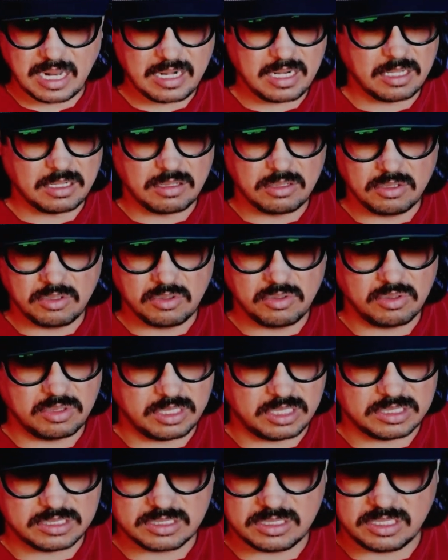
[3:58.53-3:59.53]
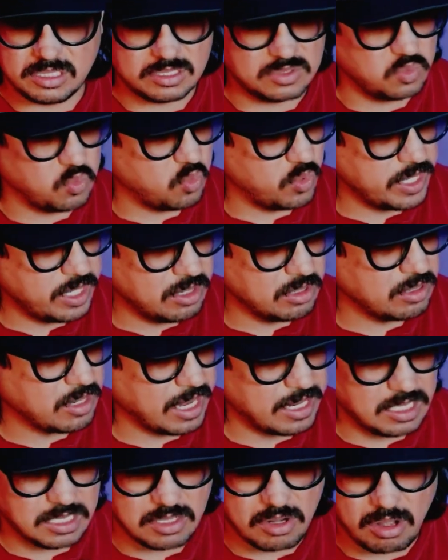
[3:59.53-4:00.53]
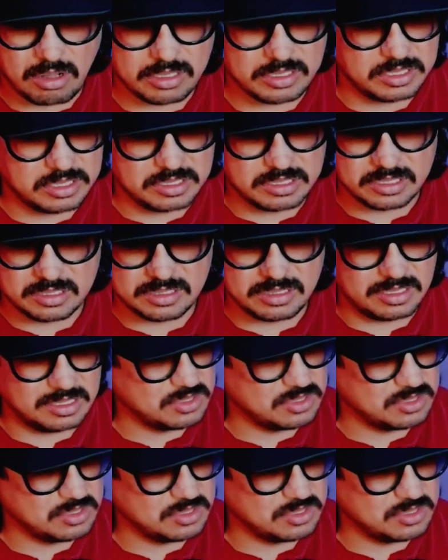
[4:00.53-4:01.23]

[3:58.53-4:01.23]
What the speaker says: not include these weird ideologies,